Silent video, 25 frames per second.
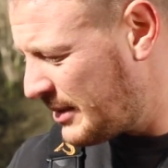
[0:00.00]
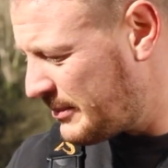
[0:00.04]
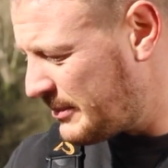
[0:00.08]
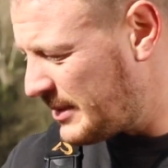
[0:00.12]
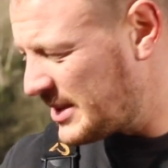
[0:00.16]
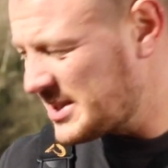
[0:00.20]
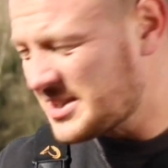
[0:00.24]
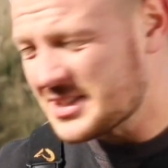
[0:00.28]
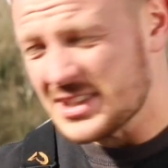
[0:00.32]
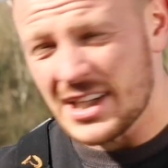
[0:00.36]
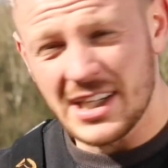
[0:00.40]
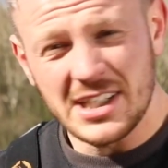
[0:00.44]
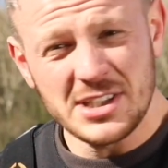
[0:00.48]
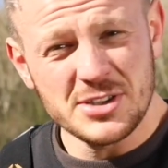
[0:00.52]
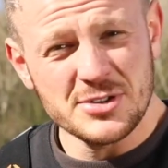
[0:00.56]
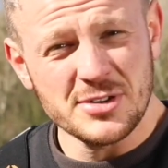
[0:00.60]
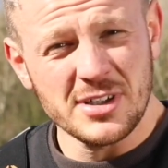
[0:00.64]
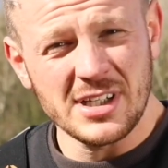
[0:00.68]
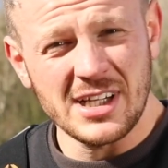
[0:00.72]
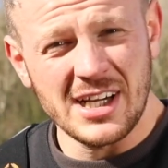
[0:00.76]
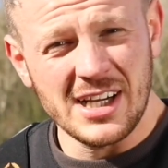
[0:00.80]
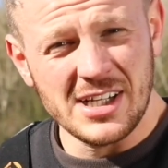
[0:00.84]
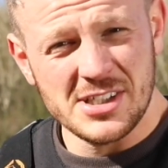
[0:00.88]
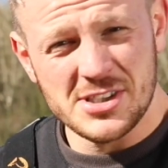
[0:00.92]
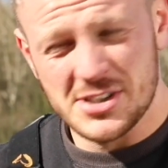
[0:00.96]
my side
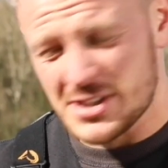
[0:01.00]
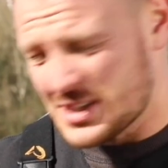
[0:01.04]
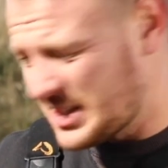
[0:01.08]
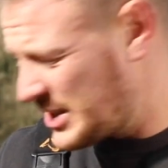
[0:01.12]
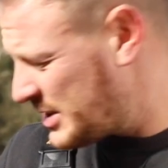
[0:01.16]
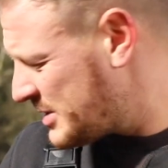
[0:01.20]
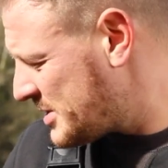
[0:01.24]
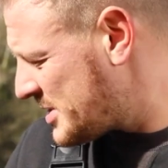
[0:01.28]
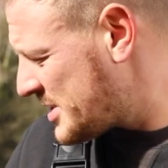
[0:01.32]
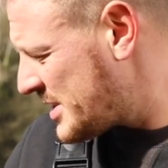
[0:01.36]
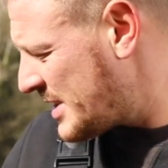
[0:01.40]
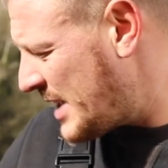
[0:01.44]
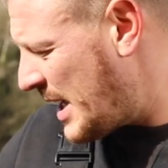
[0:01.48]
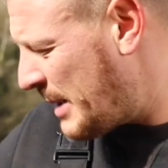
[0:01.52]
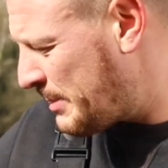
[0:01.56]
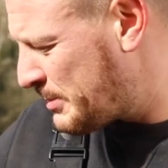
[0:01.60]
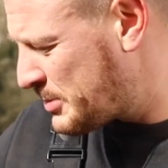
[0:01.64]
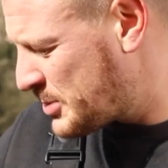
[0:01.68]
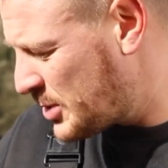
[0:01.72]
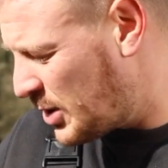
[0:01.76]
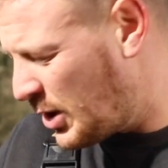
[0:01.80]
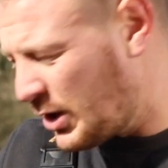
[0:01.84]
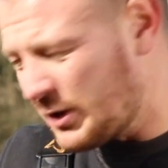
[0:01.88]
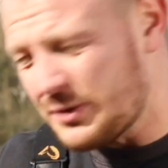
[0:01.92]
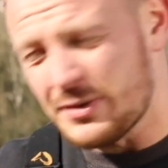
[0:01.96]
tray actually
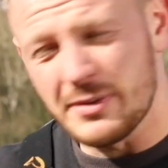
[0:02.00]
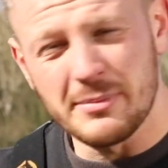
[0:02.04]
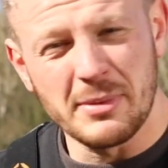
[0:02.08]
snapped off,